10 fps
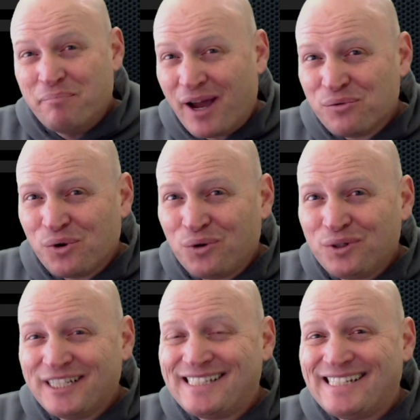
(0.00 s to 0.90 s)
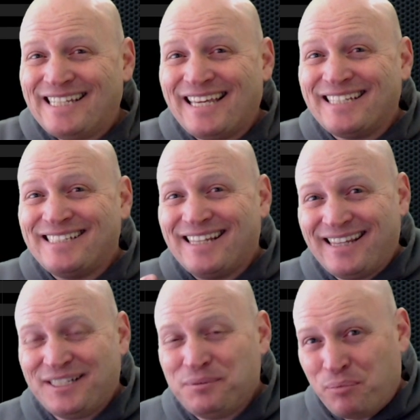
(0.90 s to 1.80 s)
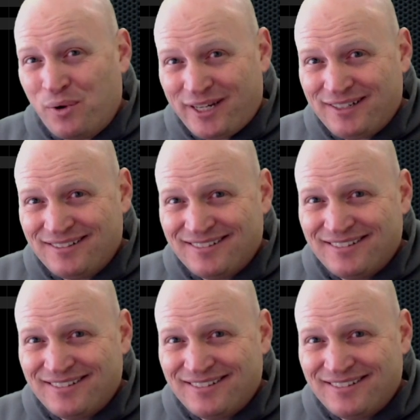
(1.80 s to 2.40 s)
My role is to get you to this point.